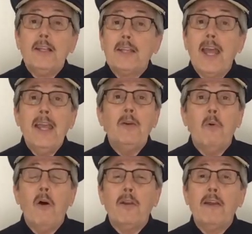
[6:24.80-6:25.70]

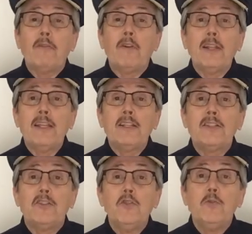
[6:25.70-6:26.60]
Take whatever
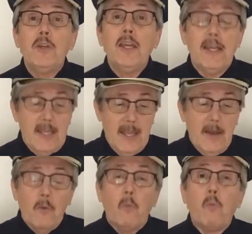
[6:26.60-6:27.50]
list you get,
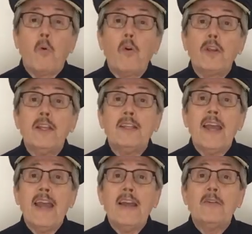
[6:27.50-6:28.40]
work it
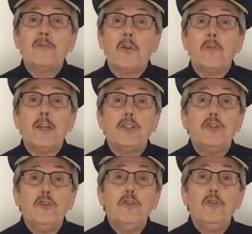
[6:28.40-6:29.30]
down so
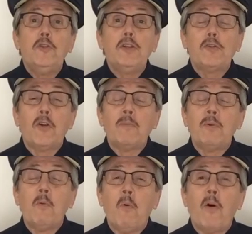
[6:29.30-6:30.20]
that you
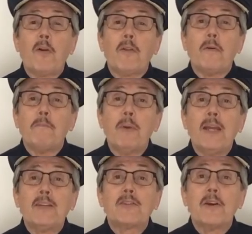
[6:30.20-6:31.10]
determine what are the
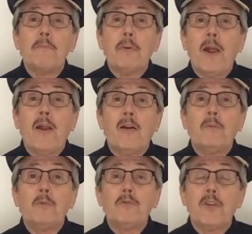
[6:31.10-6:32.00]
best
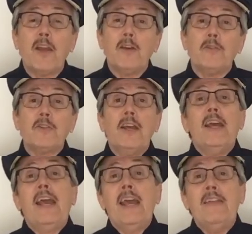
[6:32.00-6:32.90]
comparable sales,
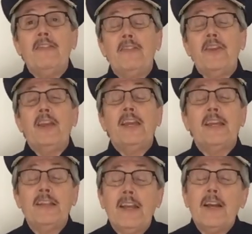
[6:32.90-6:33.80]
and
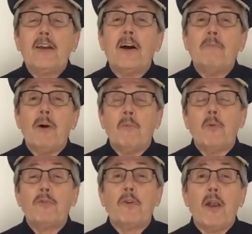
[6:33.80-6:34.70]
then come up
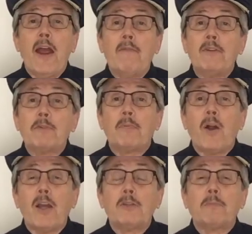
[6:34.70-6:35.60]
with your average
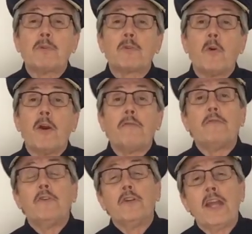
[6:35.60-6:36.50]
price per square
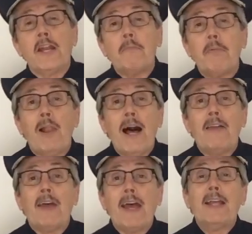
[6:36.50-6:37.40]
foot and
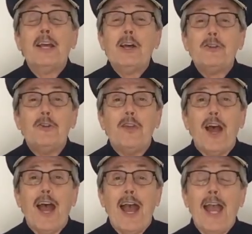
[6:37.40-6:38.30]
apply that to
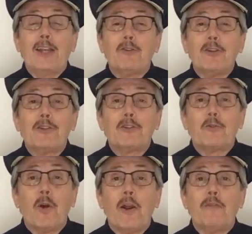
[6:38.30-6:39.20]
the accurate
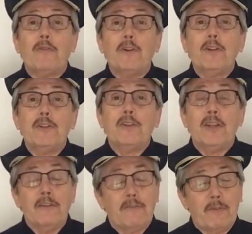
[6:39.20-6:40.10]
square footage
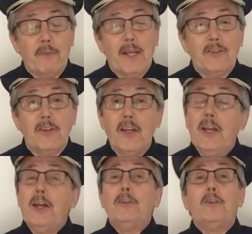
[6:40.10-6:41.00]
information.
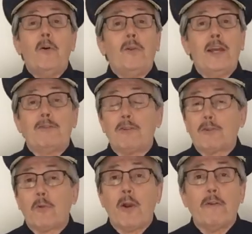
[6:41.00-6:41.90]
Don't let the
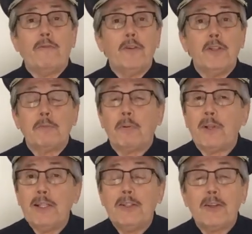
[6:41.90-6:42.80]
square footage
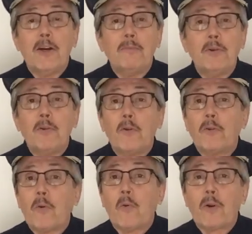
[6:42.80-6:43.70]
police come to your
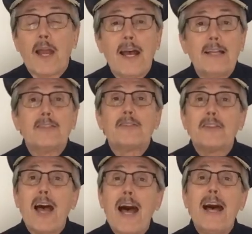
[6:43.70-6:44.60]
door, guys.
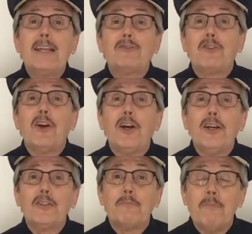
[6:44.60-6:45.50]
Size
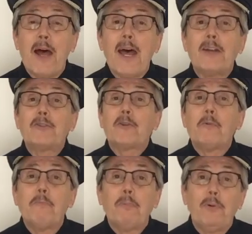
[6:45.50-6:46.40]
does matter,
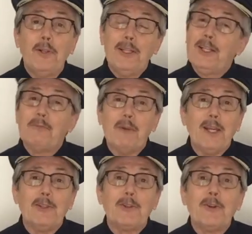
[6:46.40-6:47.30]
so please
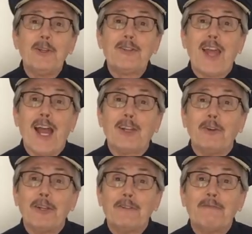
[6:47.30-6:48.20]
make sure it's
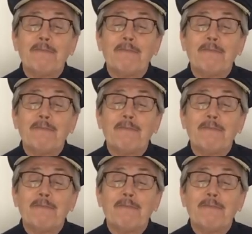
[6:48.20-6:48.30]
accurate.